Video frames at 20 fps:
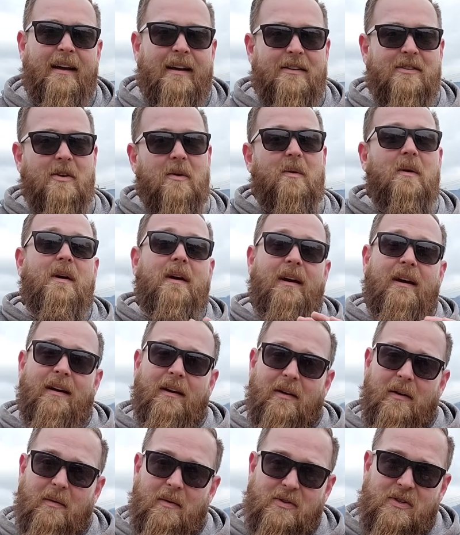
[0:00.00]
So
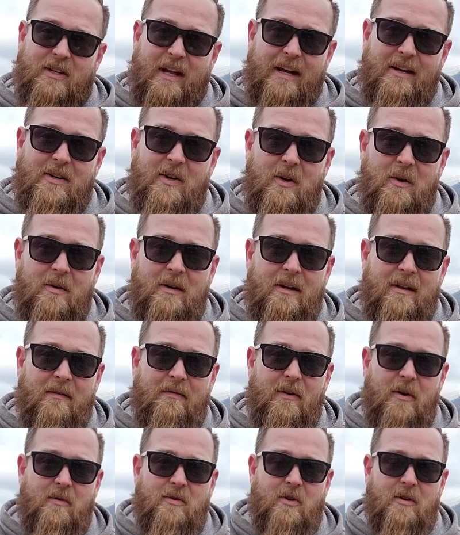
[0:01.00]
stay tuned in the
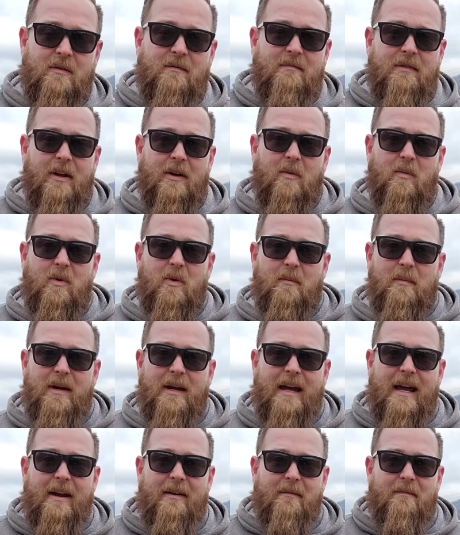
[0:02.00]
future. There will
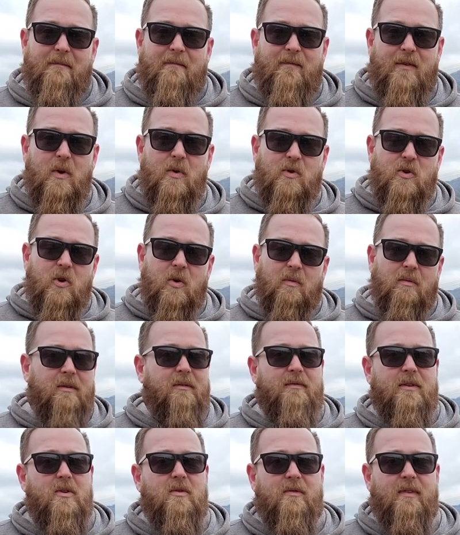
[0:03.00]
be a future
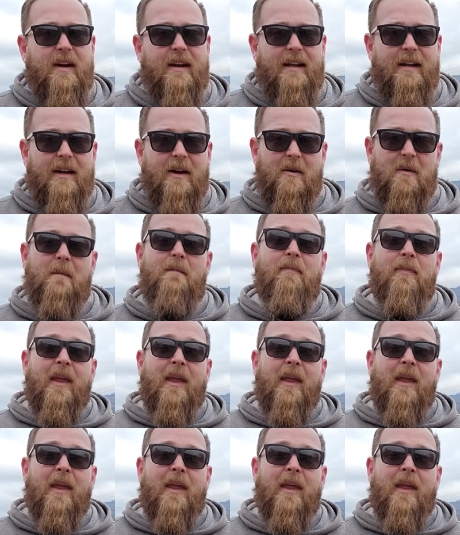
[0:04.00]
review video.